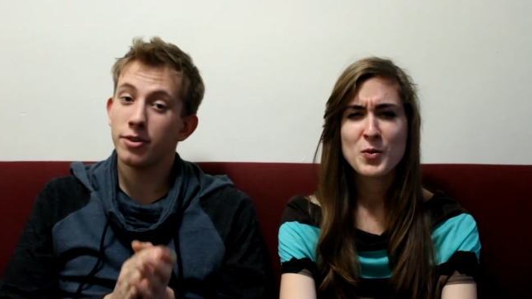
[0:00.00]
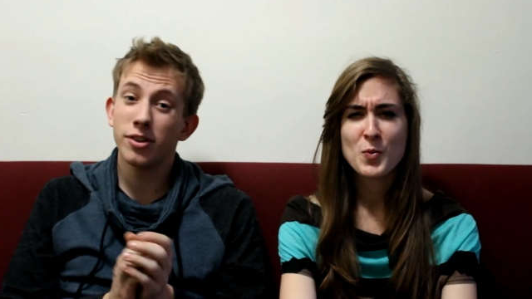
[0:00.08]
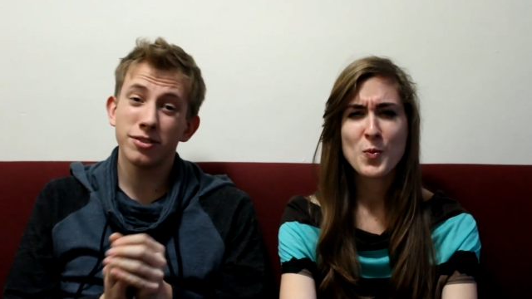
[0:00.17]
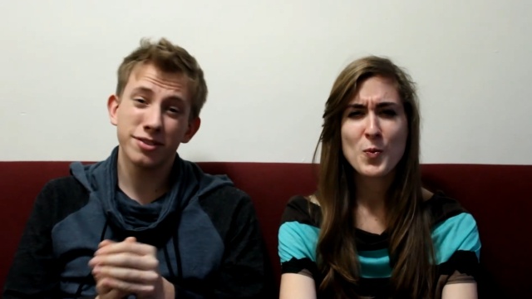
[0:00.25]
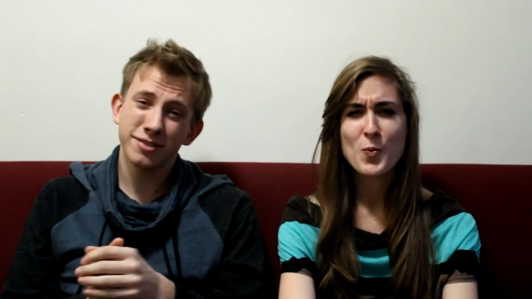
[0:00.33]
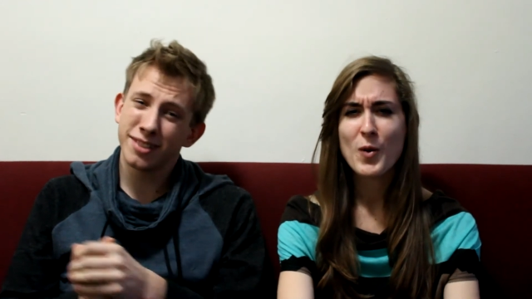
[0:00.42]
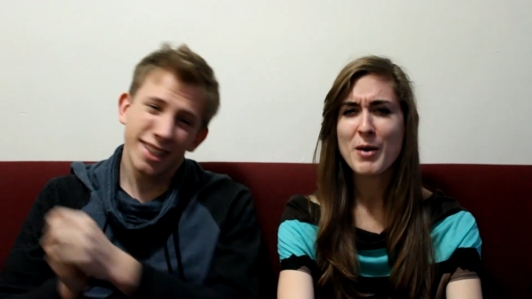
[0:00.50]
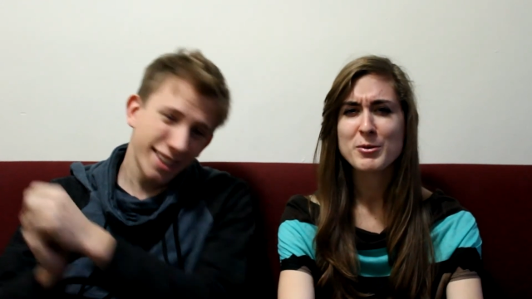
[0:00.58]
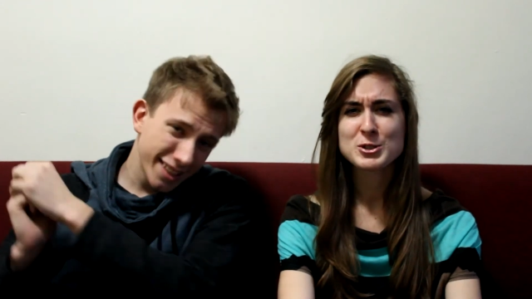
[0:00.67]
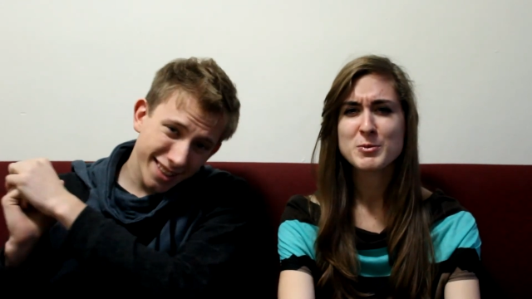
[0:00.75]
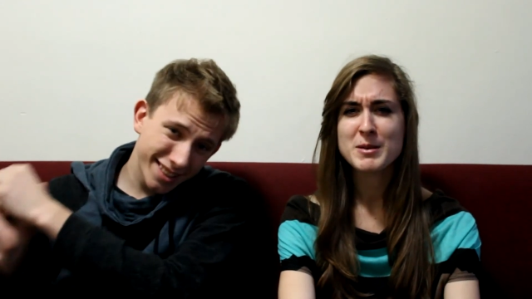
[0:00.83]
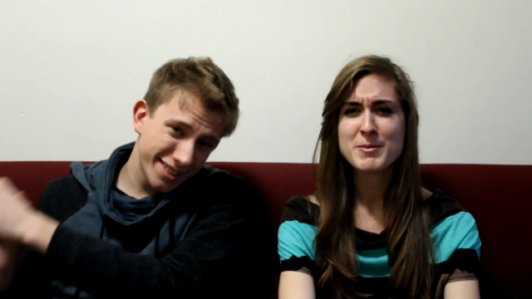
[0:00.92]
Speaker 1: You don't
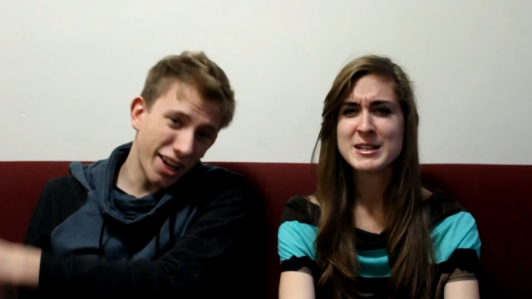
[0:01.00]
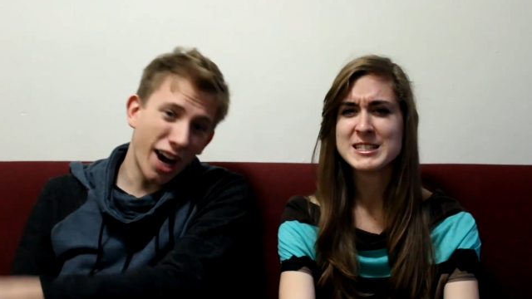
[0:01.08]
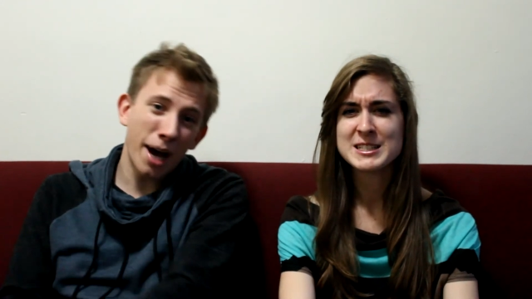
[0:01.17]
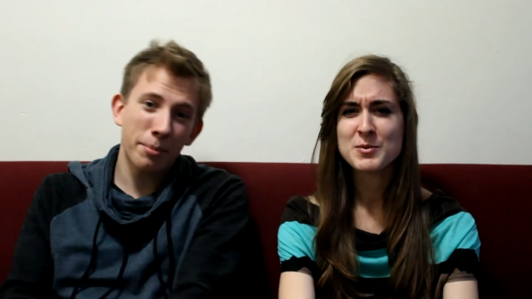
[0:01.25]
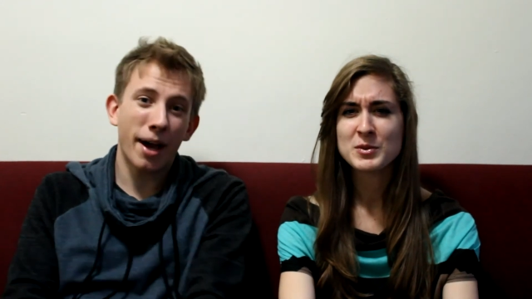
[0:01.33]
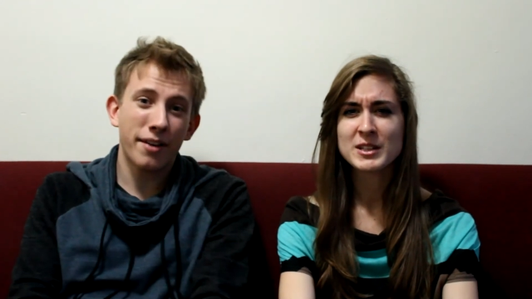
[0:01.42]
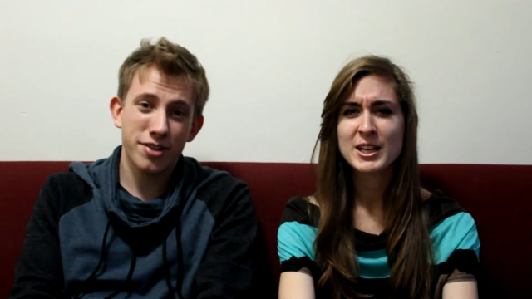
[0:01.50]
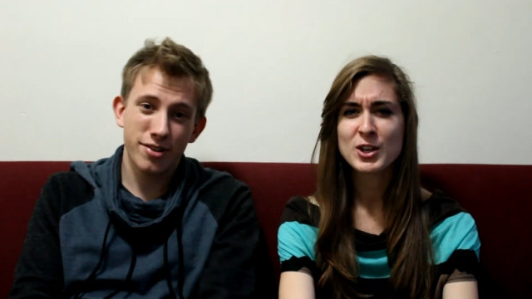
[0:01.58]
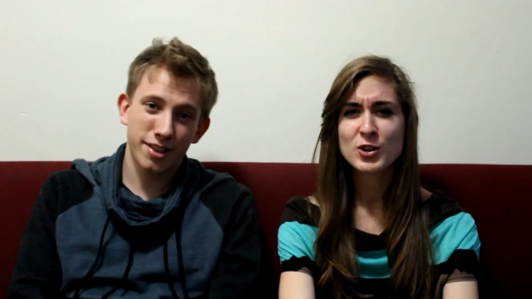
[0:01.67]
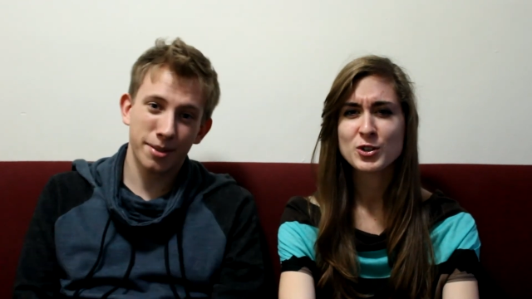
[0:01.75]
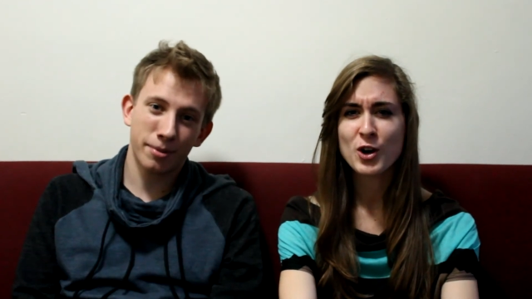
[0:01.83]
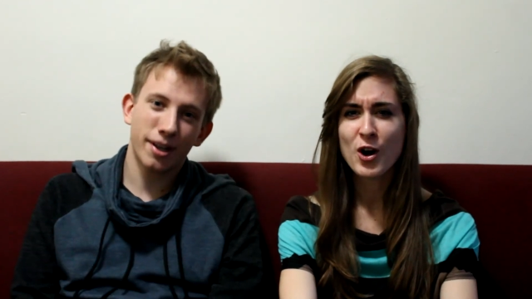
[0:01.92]
stop after
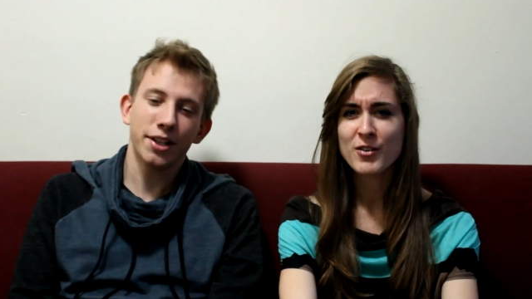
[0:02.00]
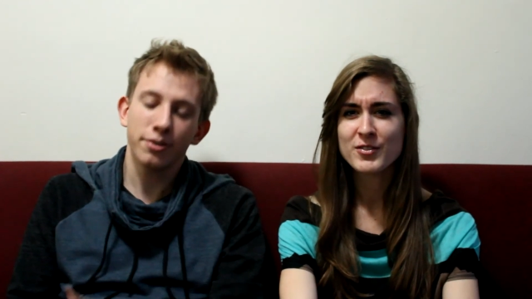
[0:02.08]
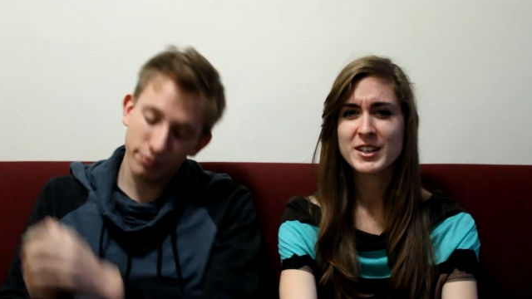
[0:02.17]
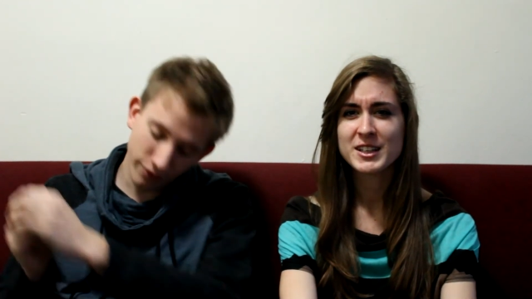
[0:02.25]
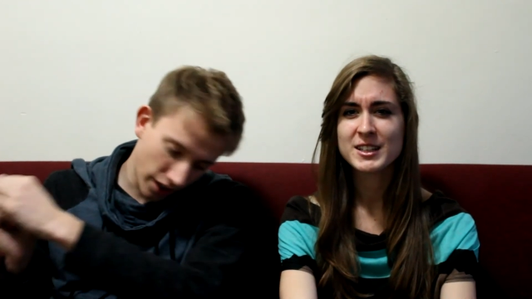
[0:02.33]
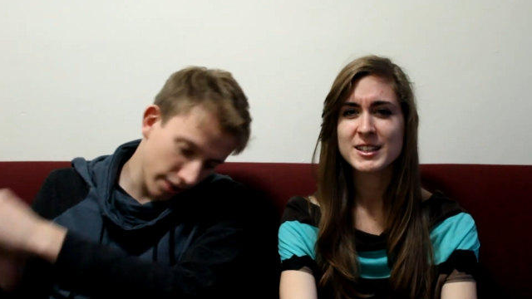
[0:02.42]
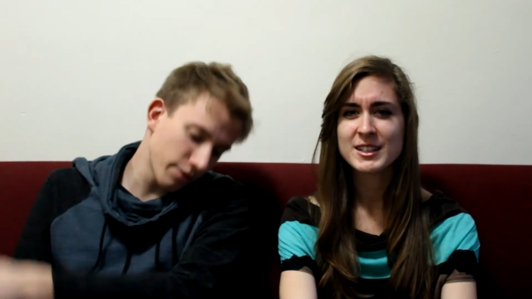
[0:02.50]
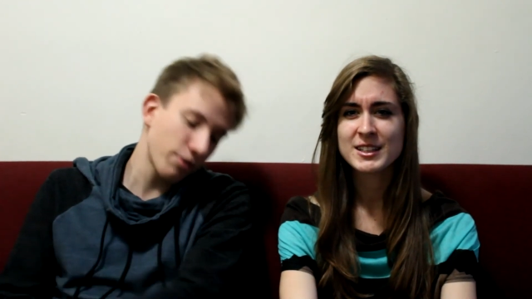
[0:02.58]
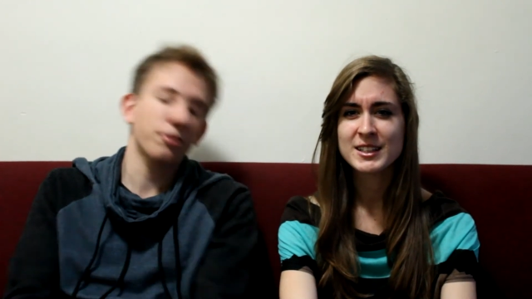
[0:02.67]
you hit the ball. You follow